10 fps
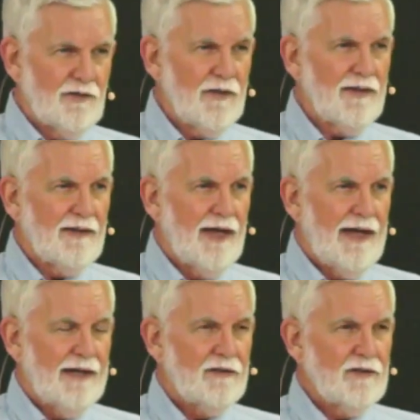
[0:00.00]
into the
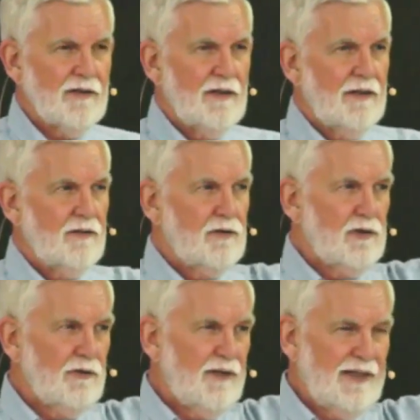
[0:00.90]
land
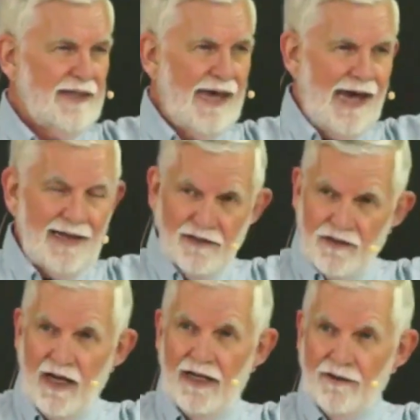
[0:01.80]
to the
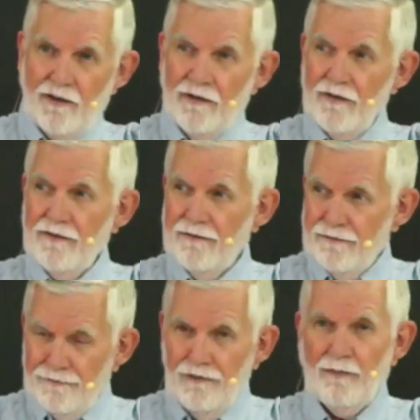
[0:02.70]
exile
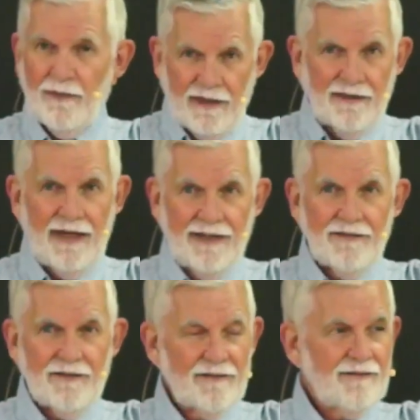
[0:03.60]
from the land.